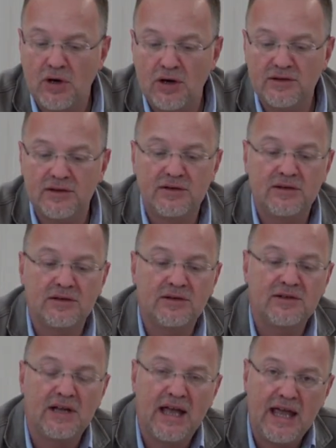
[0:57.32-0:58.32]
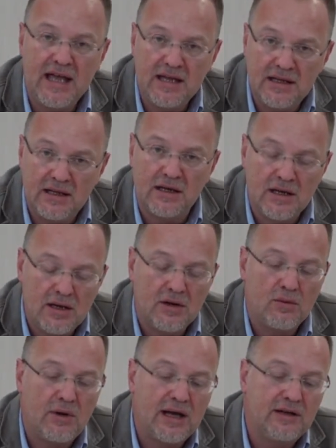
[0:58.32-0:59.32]
processors, and
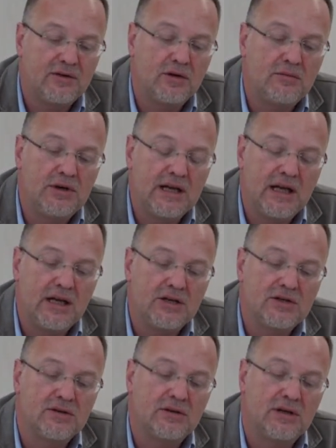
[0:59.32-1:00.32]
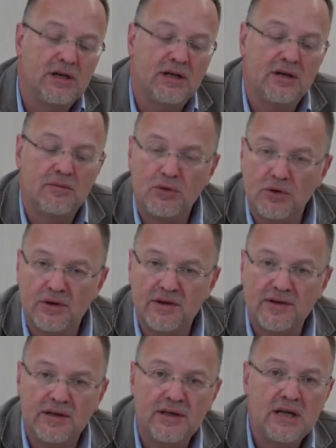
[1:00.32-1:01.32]
wireless communication uh,
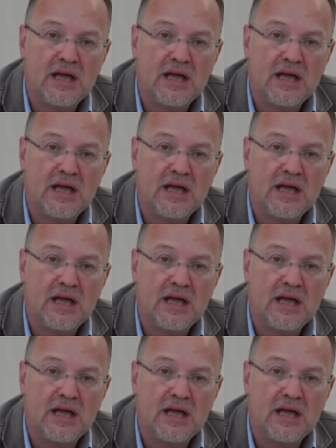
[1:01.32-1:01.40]
boards